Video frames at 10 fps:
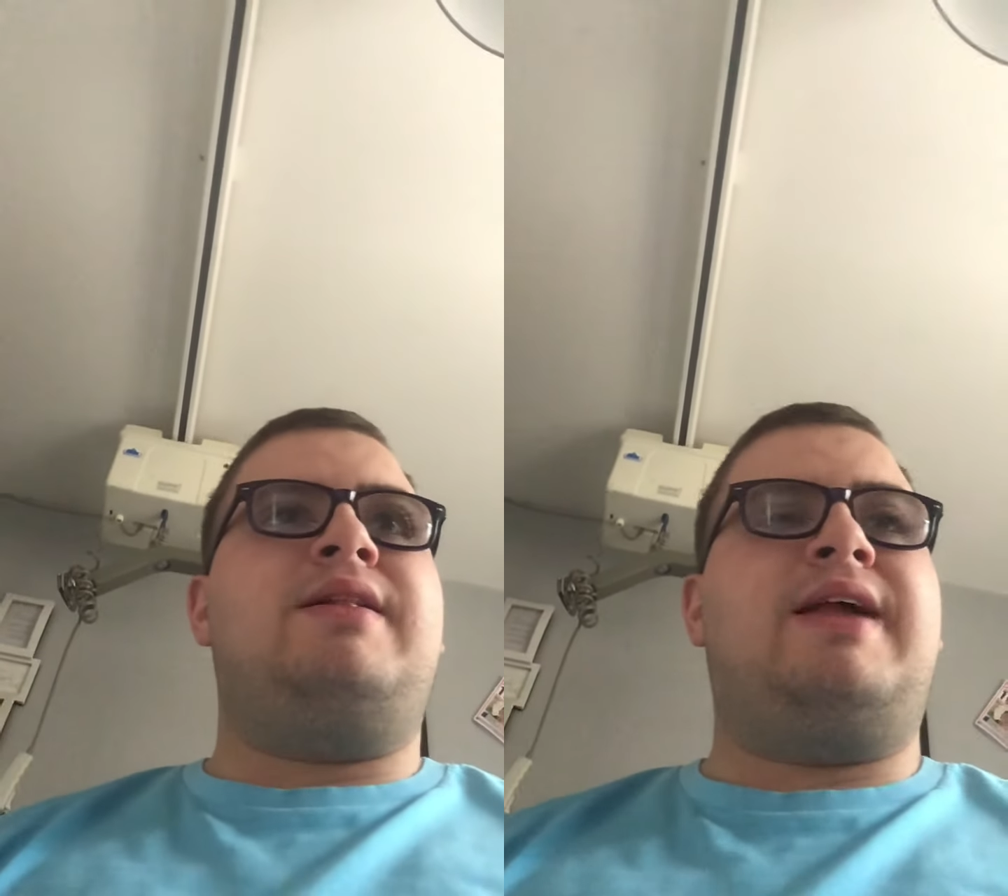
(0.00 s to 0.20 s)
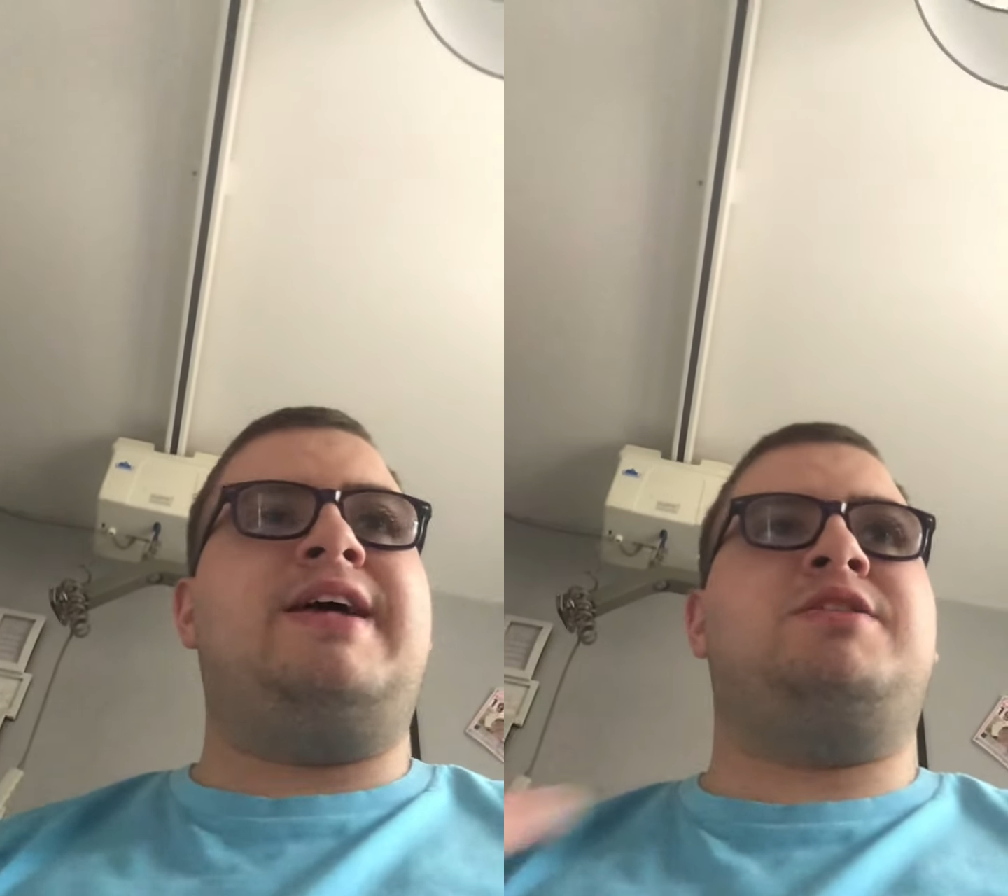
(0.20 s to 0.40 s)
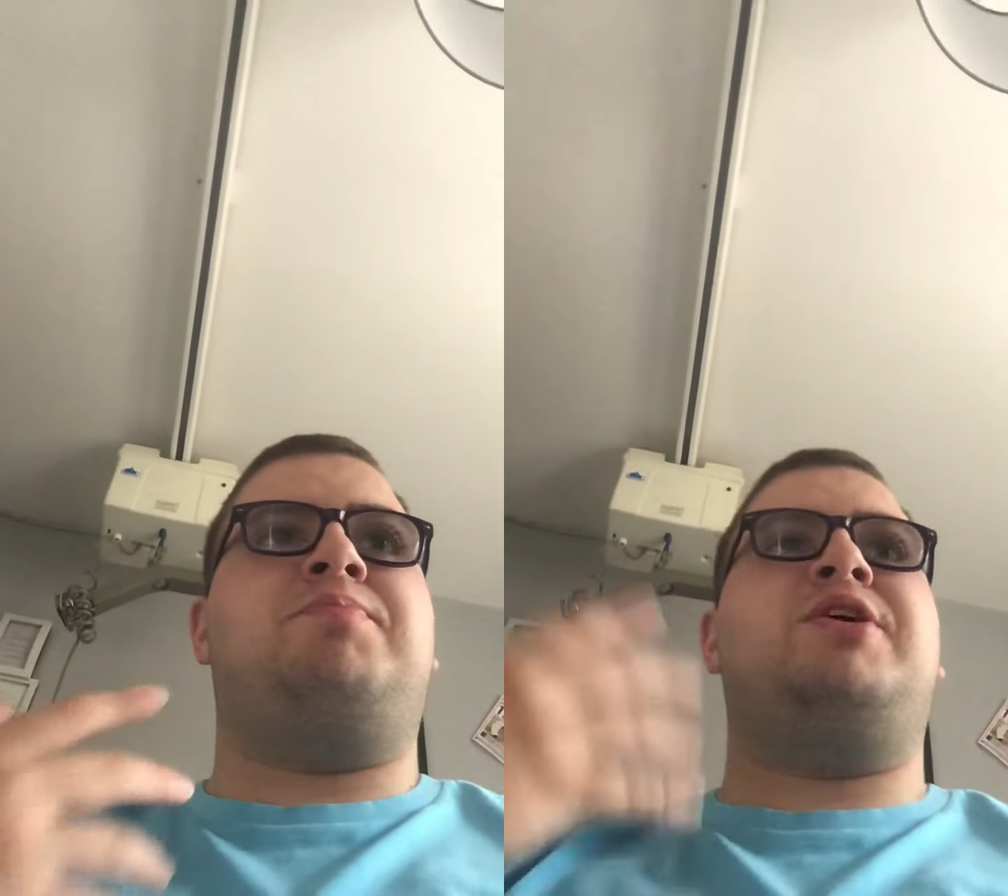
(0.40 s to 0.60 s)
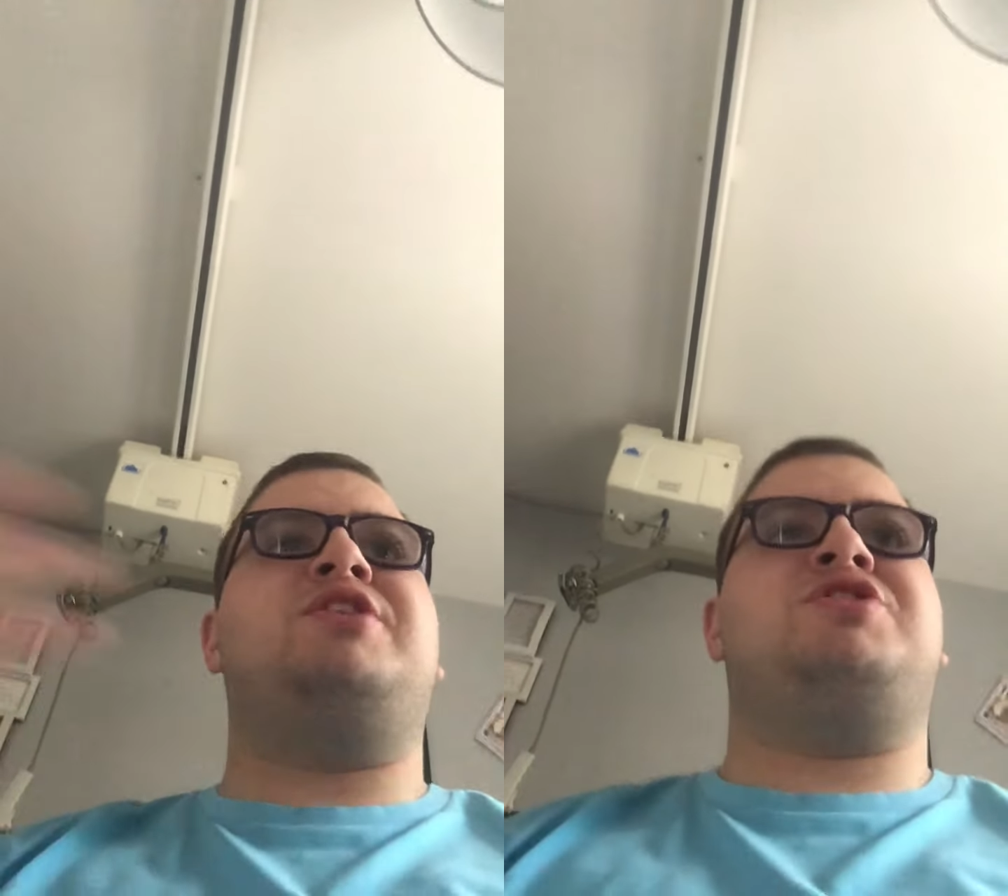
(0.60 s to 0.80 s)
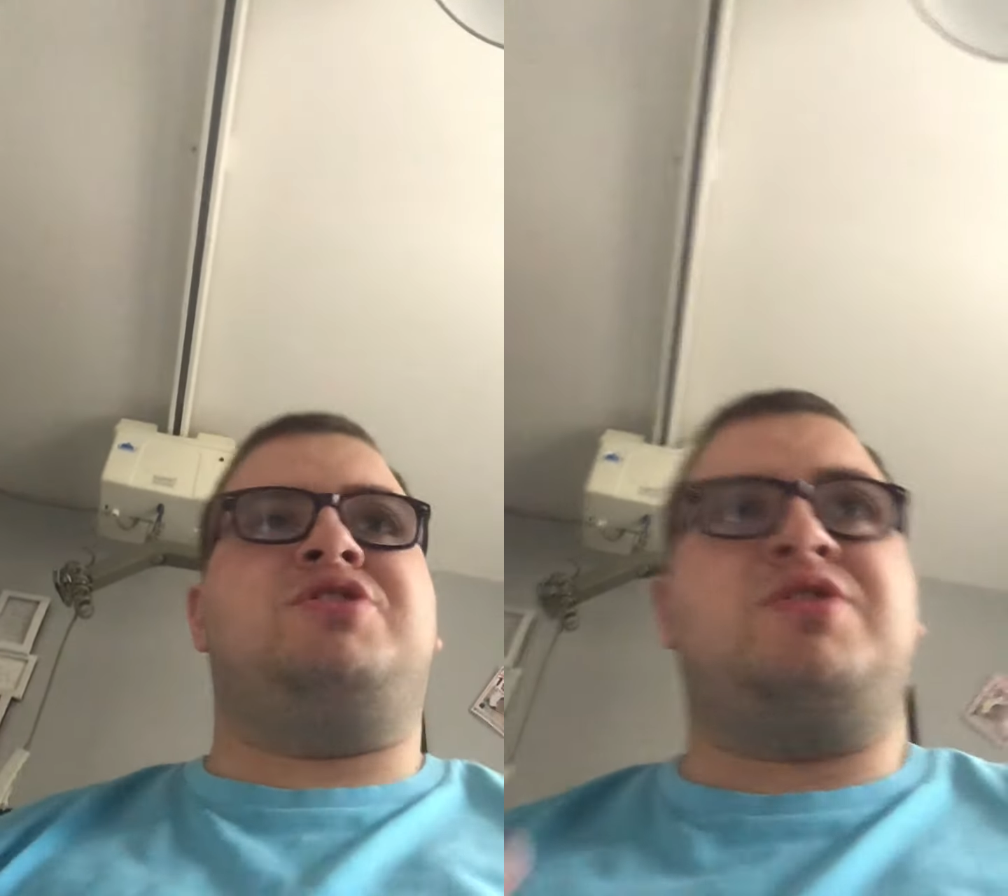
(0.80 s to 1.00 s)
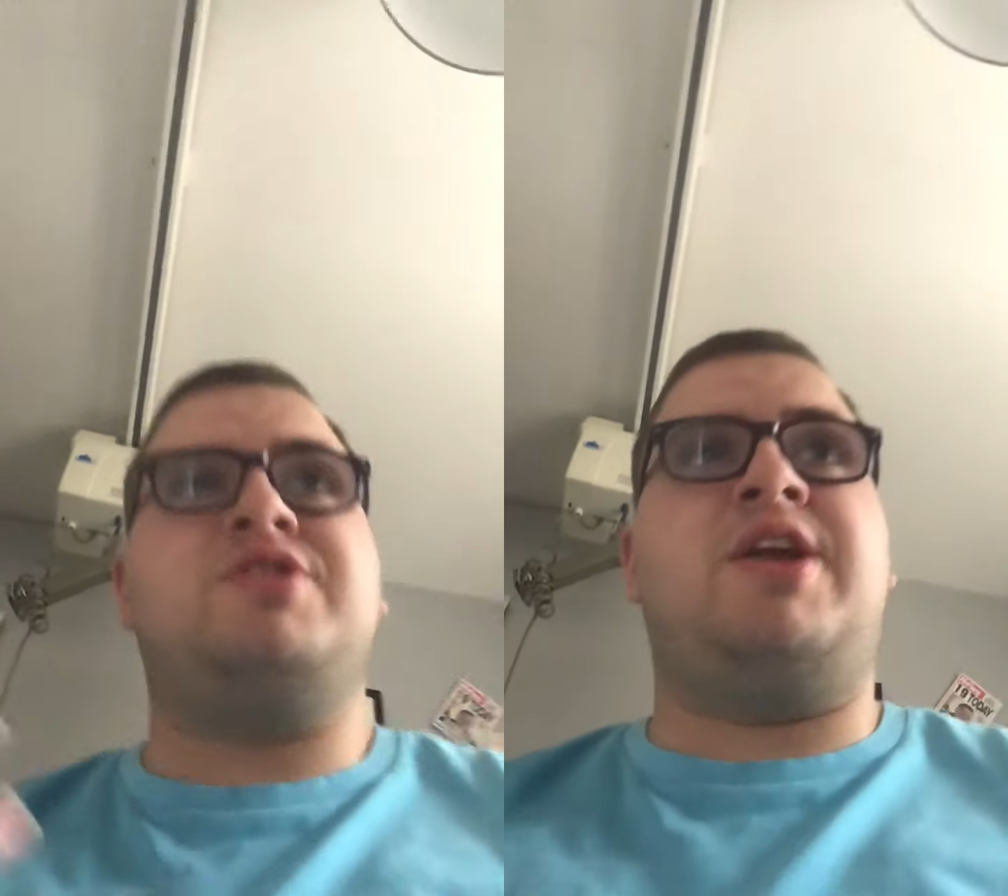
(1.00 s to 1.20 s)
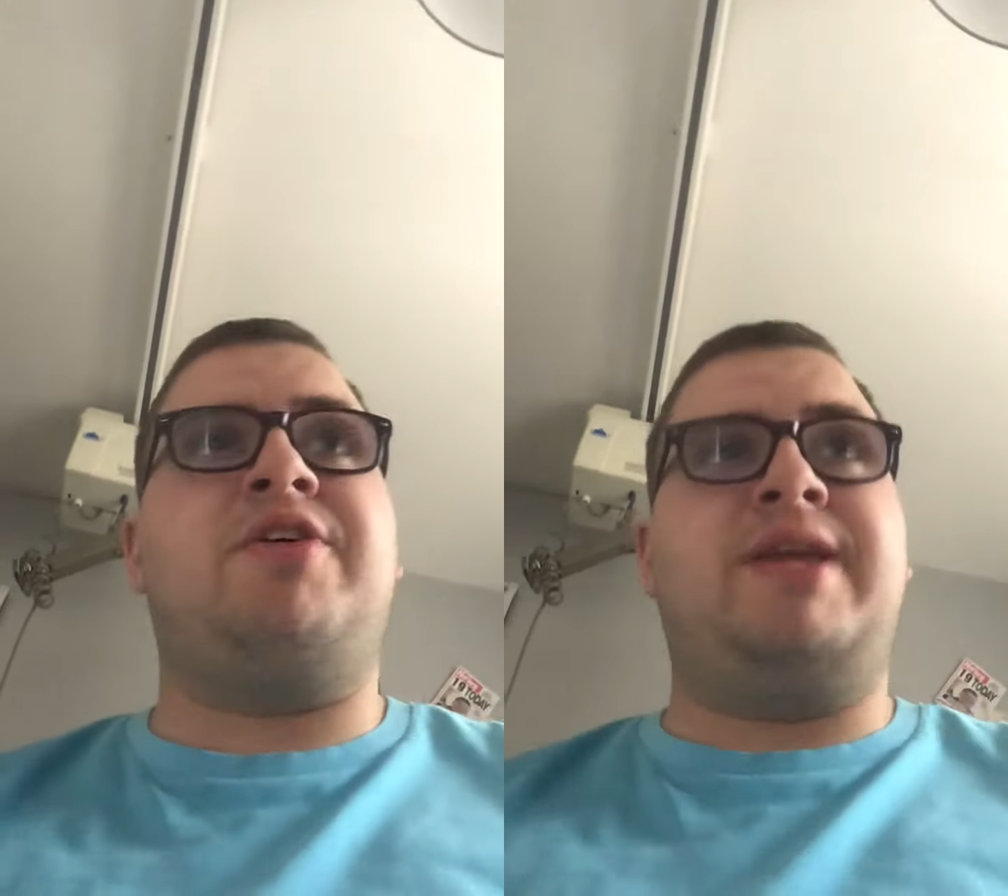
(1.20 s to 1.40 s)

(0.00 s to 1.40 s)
as a person, because I know he